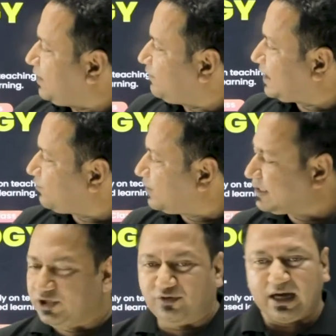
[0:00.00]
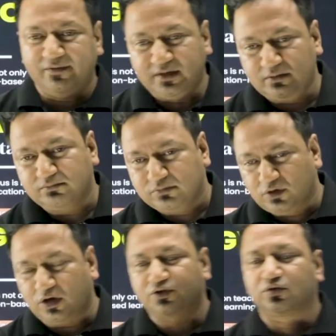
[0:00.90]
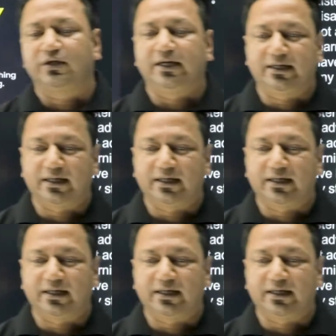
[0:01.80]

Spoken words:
believe that once you have gone through the